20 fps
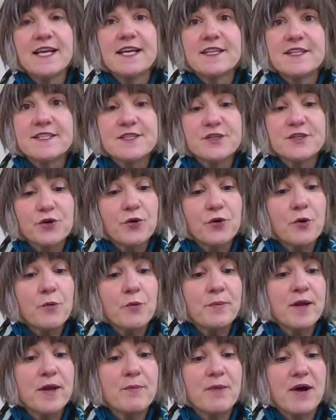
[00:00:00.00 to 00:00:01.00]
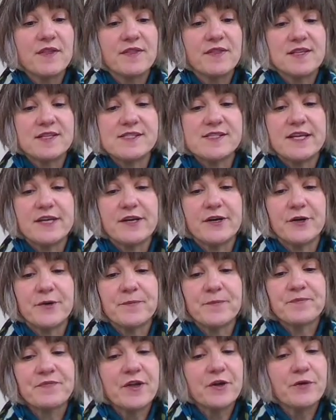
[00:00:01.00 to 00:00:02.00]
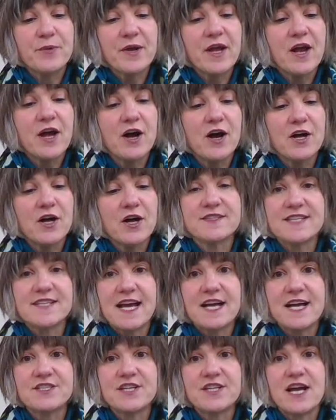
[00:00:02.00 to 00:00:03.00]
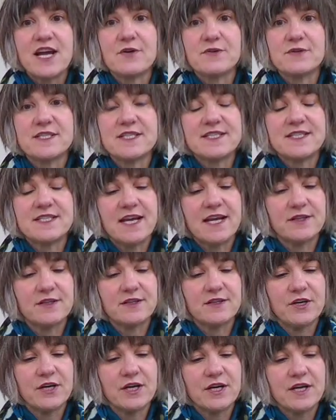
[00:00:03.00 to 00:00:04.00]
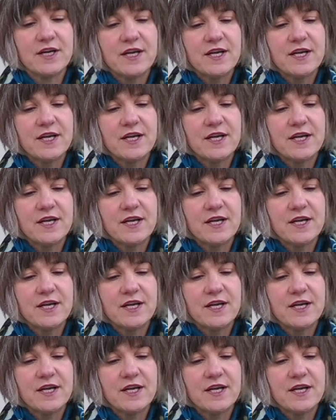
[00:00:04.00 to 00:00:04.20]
the Cecropia moth is here, and we all dashed out to take a look.